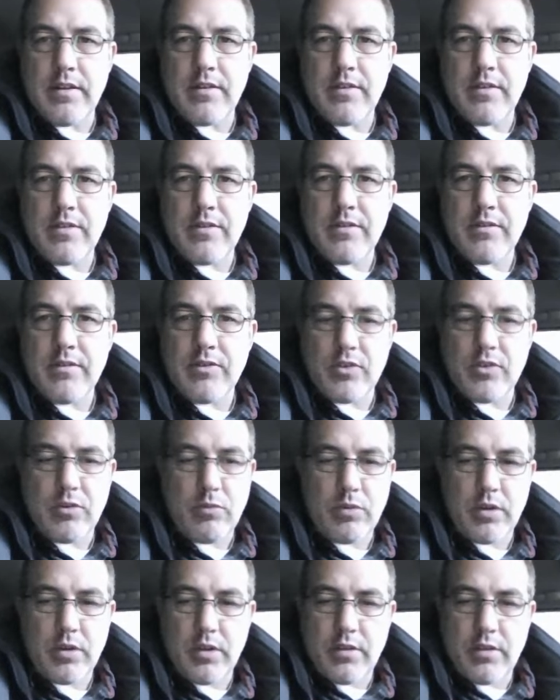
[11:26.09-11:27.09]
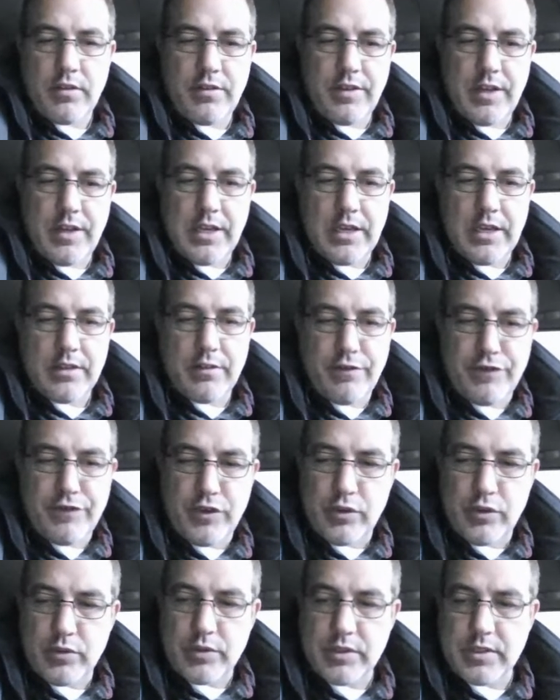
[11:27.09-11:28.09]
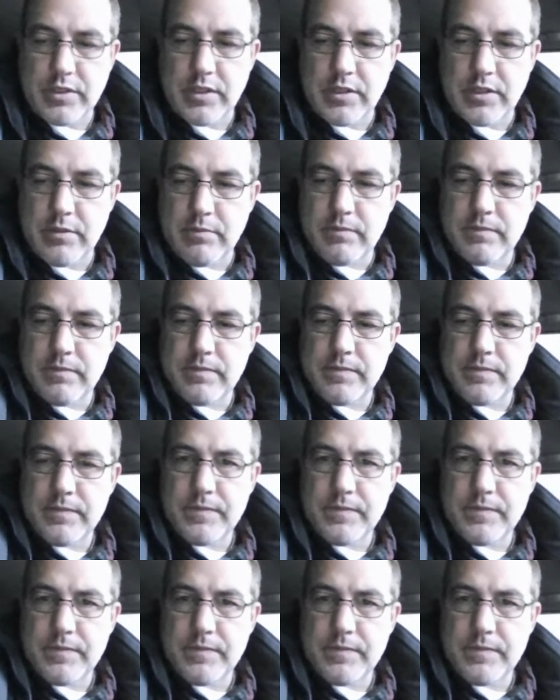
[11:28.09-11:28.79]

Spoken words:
So we're going to thin out the fuel some.